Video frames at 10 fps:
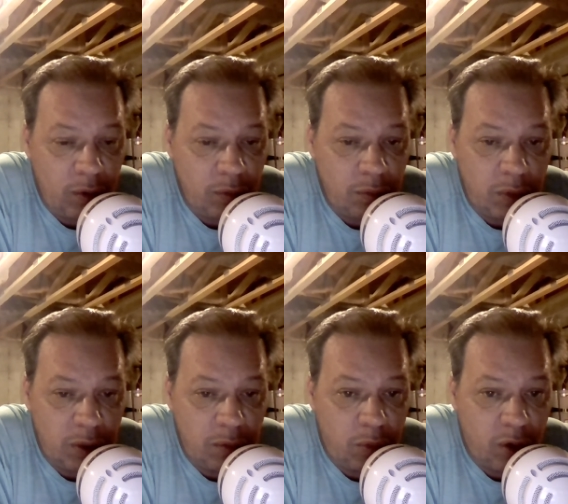
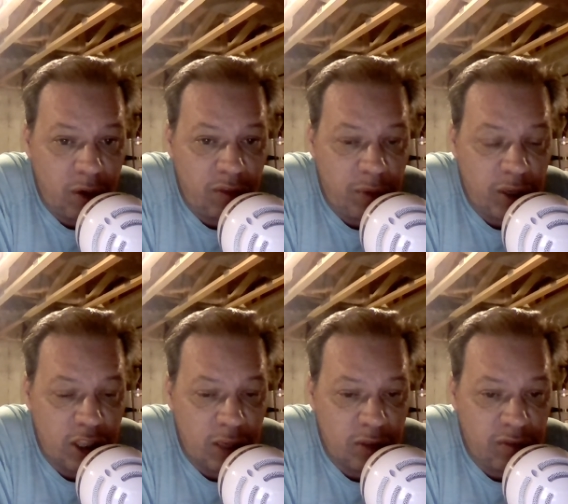when more information
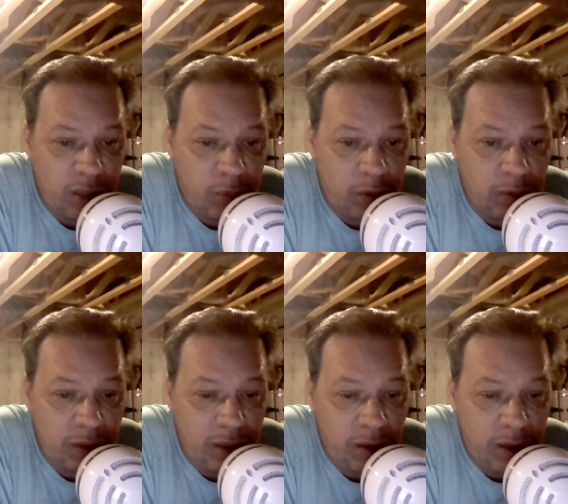comes available.
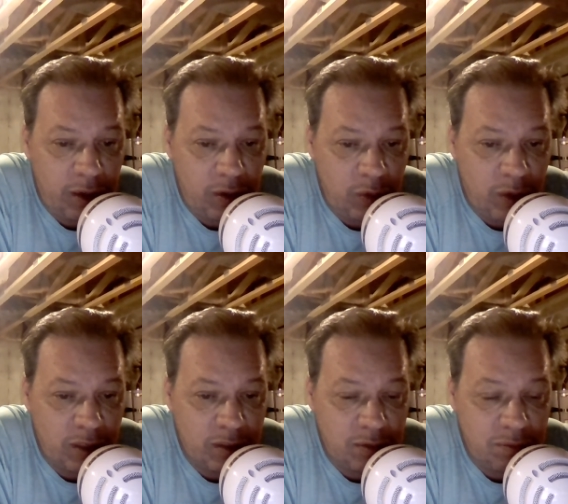Until then, you
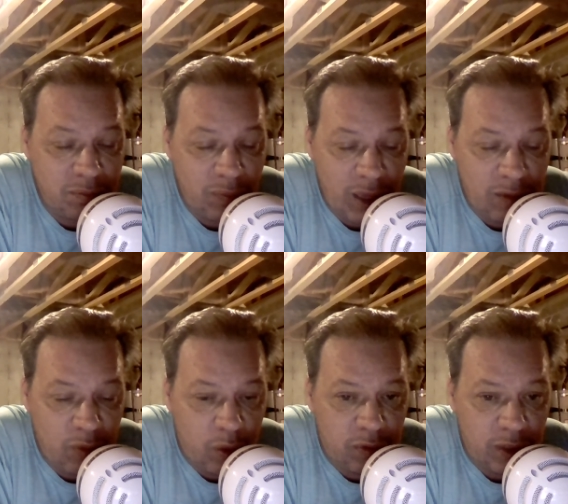guys have a
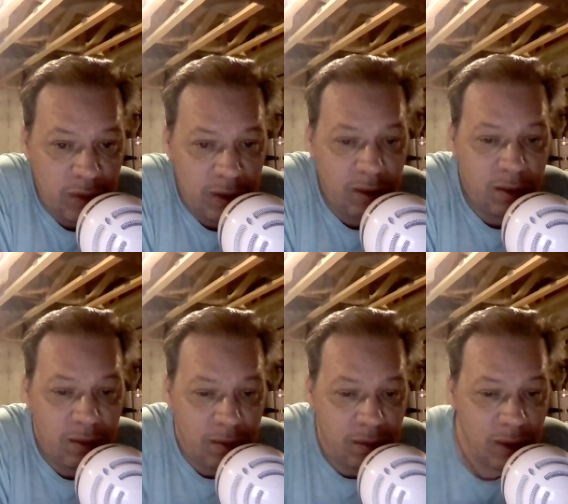wonderful evening.
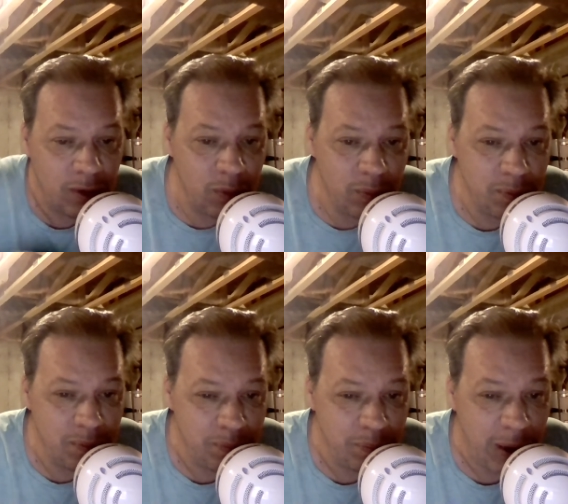Thank you.
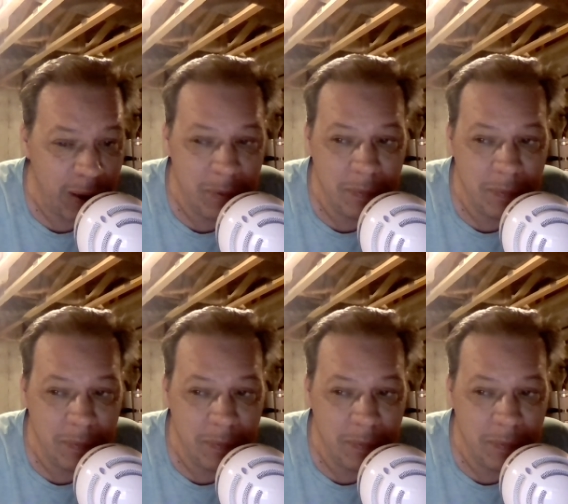Bye.